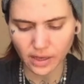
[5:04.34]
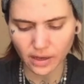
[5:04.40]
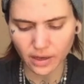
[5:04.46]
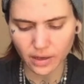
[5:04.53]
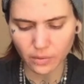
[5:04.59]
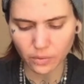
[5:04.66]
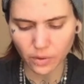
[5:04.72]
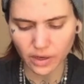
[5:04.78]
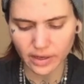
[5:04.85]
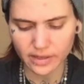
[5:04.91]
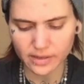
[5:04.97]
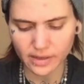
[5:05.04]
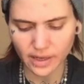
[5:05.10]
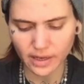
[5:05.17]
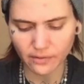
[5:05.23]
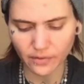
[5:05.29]
unwanted
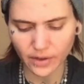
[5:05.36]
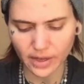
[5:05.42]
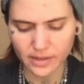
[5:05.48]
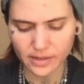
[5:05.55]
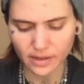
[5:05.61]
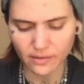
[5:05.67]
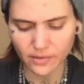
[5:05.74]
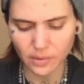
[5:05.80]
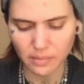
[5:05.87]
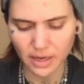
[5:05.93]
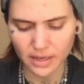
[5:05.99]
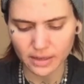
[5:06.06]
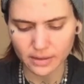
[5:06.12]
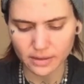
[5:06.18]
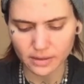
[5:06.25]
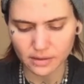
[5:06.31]
side effects of the
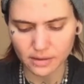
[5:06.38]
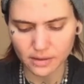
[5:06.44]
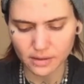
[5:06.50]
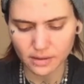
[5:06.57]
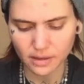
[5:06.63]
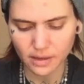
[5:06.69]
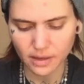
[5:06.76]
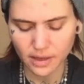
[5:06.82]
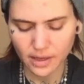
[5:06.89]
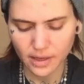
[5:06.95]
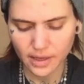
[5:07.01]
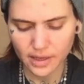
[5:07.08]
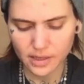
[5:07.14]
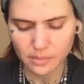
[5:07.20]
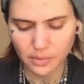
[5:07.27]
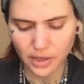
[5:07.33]
medicines.
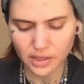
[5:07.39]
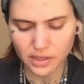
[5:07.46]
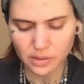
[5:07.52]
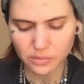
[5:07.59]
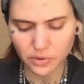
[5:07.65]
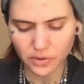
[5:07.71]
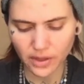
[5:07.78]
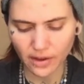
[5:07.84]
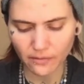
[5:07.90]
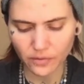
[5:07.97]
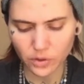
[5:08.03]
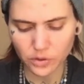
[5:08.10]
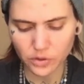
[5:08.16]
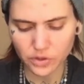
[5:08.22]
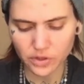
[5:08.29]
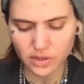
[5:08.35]
It's possible that
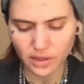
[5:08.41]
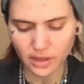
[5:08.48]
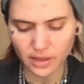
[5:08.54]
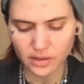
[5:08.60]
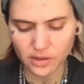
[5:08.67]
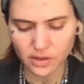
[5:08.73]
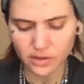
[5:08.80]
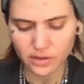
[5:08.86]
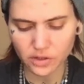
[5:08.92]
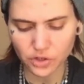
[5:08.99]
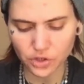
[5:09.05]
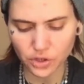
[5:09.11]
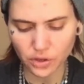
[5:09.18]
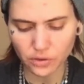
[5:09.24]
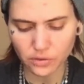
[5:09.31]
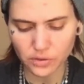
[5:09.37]
future studies could
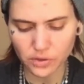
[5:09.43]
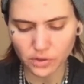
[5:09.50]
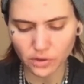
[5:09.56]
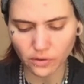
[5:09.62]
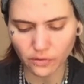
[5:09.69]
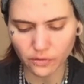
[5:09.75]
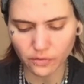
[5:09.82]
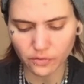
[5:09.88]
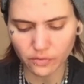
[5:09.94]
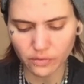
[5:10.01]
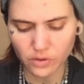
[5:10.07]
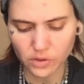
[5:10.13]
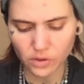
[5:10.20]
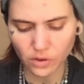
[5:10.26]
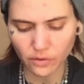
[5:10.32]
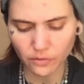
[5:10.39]
show
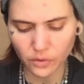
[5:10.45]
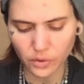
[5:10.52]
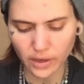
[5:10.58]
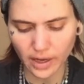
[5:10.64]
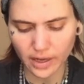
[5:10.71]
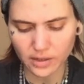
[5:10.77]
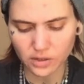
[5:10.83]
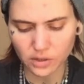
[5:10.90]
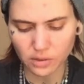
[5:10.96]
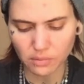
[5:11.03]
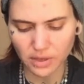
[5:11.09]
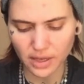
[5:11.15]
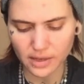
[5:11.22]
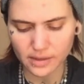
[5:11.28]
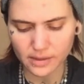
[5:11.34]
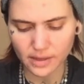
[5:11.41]
sulforaphane to
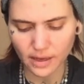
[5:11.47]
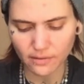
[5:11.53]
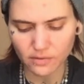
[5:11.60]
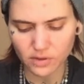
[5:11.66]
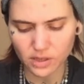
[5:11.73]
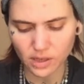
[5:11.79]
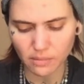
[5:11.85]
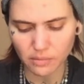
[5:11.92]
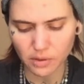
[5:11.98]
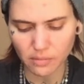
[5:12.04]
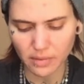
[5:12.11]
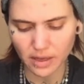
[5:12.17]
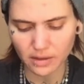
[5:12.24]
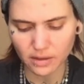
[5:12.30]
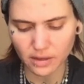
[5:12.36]
be a safe supplement